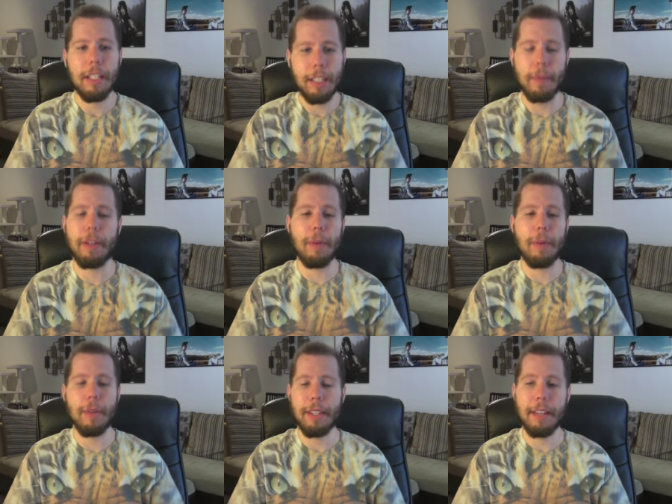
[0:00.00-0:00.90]

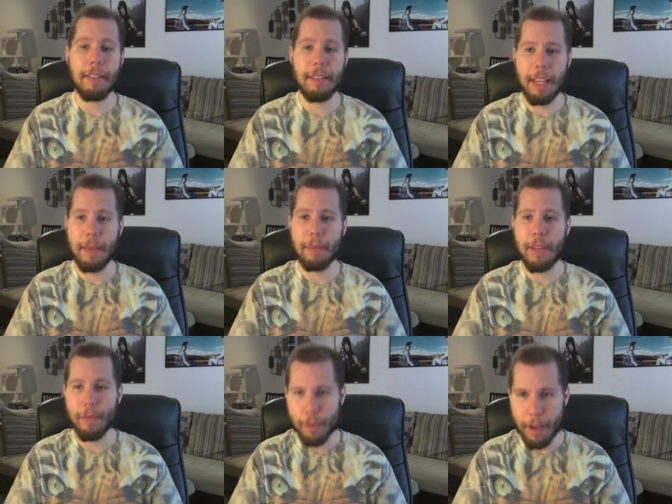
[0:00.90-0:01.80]
WWE does the same
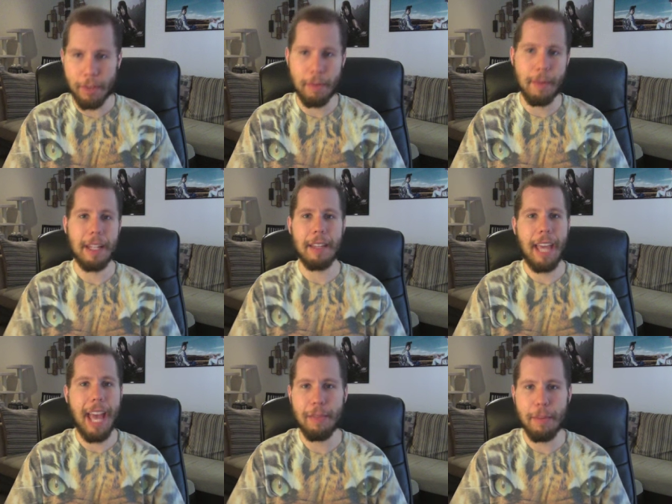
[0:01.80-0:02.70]
thing for WrestleMania.
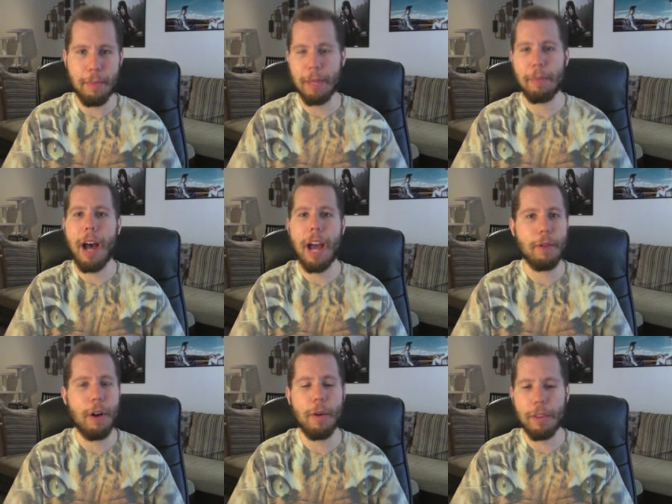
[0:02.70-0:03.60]
They have the big
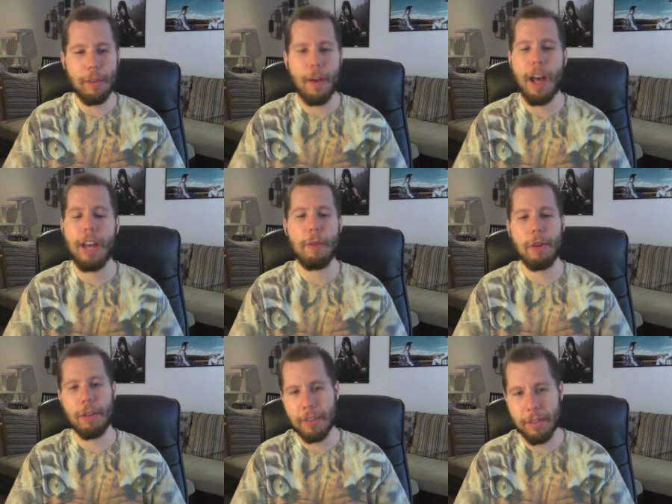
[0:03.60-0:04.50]
pyro and the
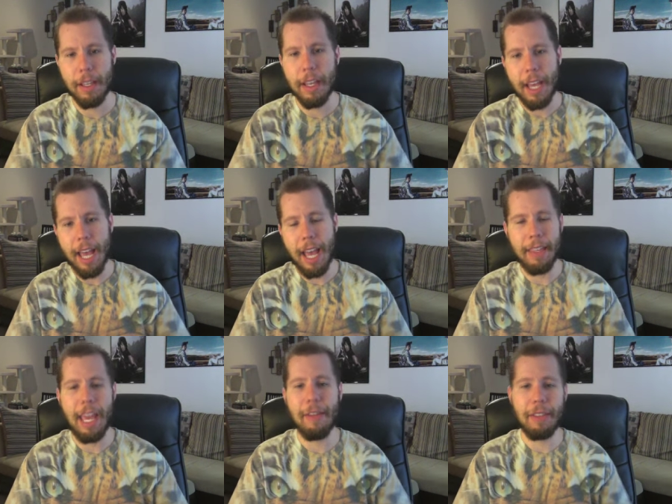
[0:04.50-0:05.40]
fireworks, and
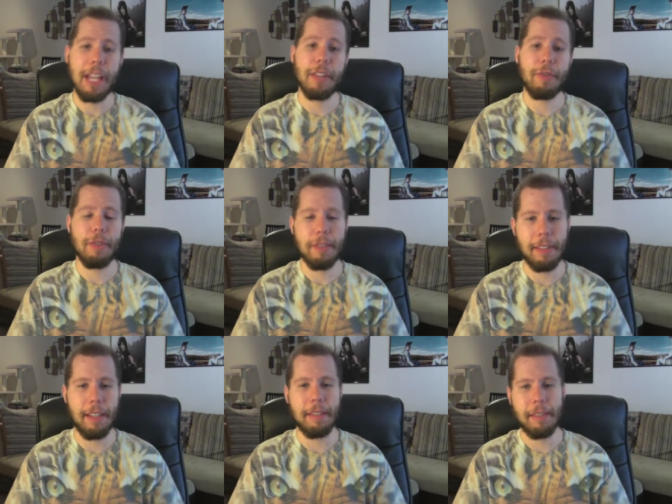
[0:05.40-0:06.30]
they have the
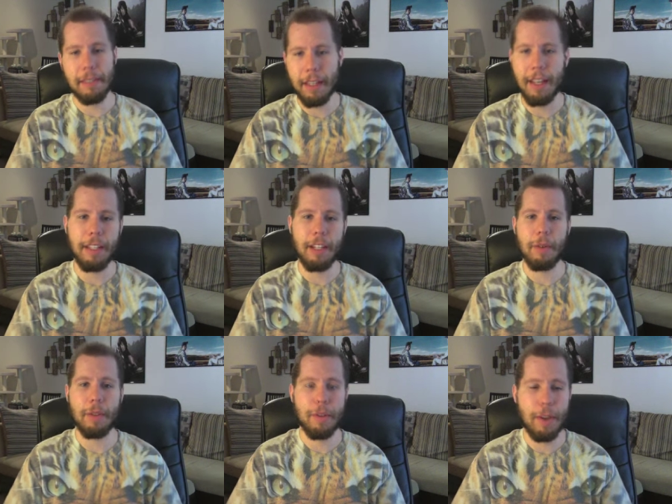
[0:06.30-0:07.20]
entrances. Uh, you
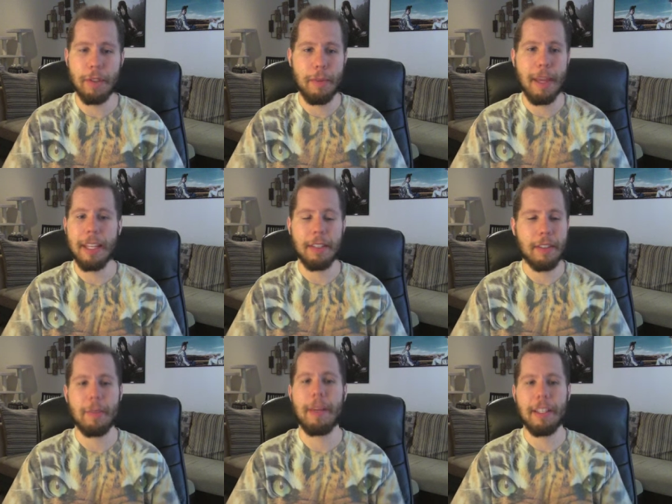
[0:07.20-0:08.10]
know, it's WrestleMania, it's
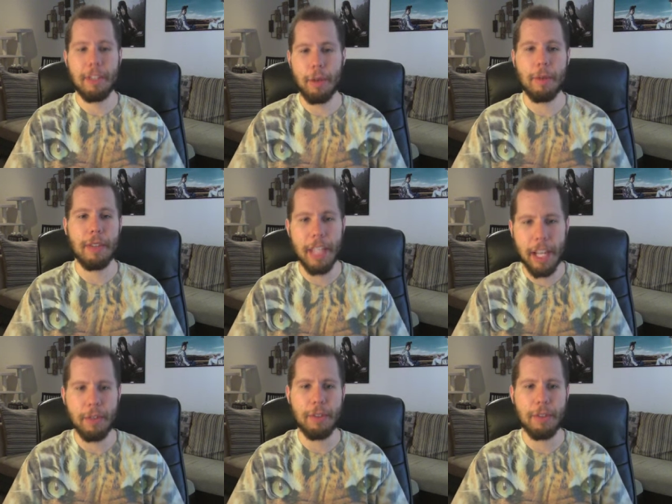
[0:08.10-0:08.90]
the biggest show of the year.